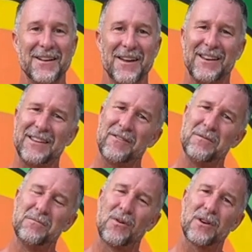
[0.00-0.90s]
And
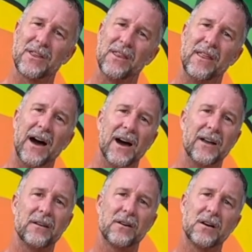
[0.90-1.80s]
even more than that,
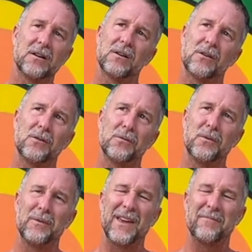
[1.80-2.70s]
when
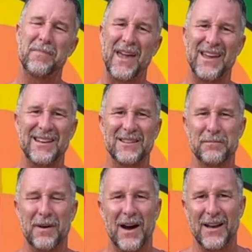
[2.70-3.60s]
we have pain in the
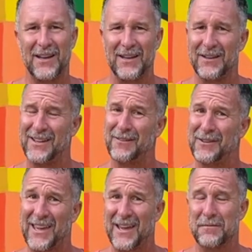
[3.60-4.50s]
body, we
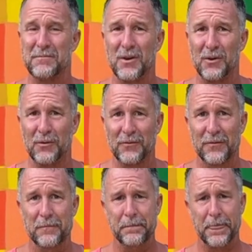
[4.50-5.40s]
can't move.
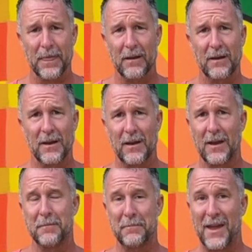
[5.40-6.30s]

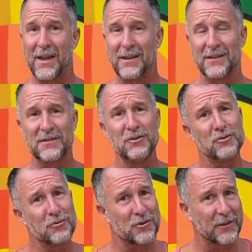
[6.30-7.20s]
And pain is
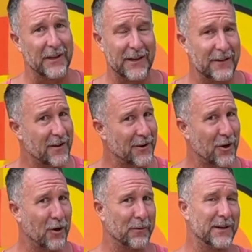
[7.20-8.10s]
usually, not
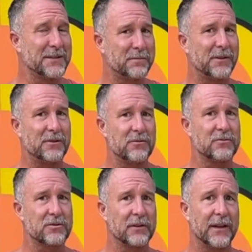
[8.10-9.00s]
always, but
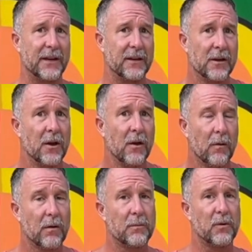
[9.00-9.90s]
usually,
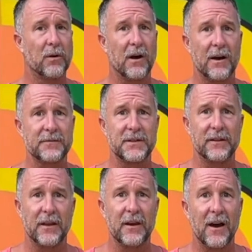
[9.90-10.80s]
or more often
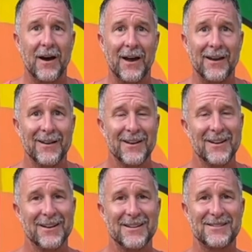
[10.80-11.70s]
than not,
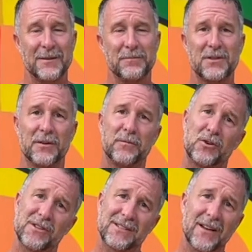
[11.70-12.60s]
a symptom
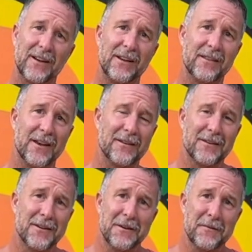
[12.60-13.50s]
or a sign that
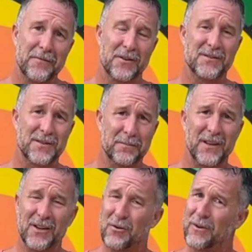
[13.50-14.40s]
there's
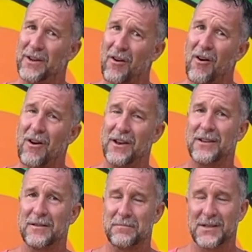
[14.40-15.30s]
something going on
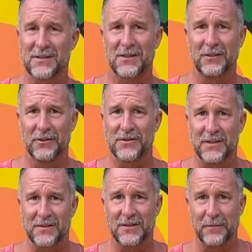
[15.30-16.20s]
in the muscular
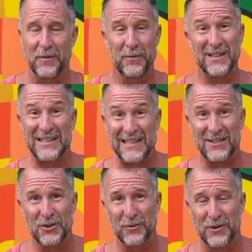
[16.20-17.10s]
system and we
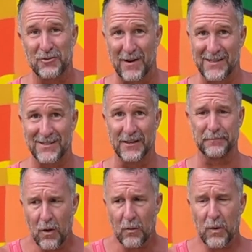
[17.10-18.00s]
need to address it.
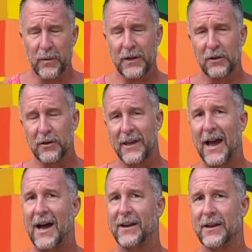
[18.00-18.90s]
What we look
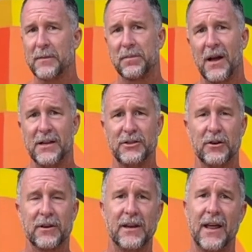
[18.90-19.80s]
at in applied
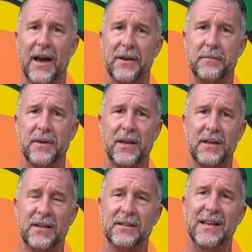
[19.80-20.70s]
yoga anatomy
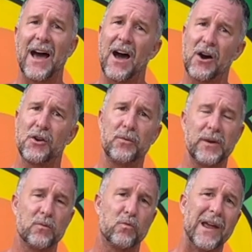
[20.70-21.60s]
is how do we
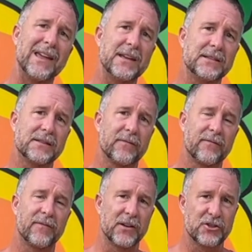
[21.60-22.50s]
raise the
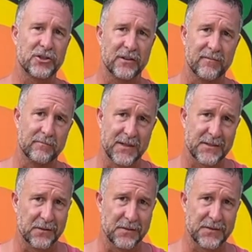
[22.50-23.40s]
function of
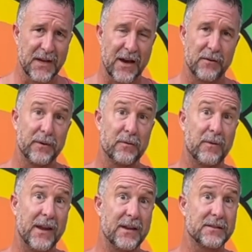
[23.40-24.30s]
muscles? How do we
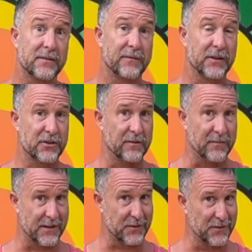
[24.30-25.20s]
raise the function of
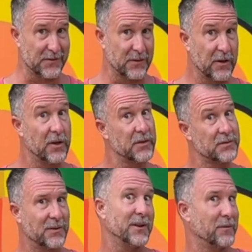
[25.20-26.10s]
muscles
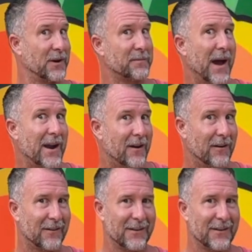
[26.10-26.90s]
so they work better